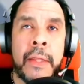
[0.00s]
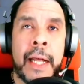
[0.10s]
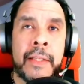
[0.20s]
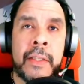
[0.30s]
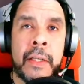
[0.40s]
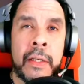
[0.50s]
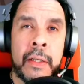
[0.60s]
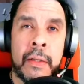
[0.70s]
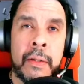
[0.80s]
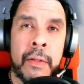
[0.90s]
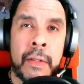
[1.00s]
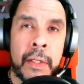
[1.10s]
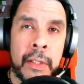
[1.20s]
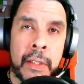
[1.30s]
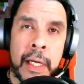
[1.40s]
that's the
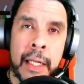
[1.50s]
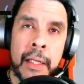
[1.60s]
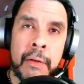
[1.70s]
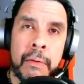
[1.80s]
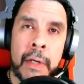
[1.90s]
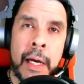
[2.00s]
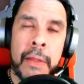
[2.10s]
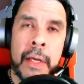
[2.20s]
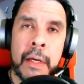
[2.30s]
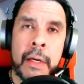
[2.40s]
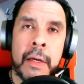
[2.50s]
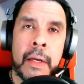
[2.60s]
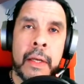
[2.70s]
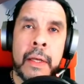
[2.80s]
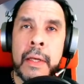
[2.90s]
yellow, I think.
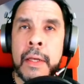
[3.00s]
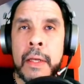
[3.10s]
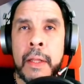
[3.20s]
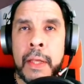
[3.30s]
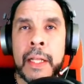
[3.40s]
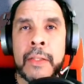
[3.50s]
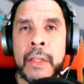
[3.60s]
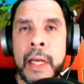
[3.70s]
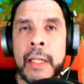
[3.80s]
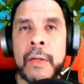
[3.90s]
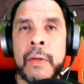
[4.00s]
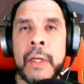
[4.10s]
I think that's the yellow.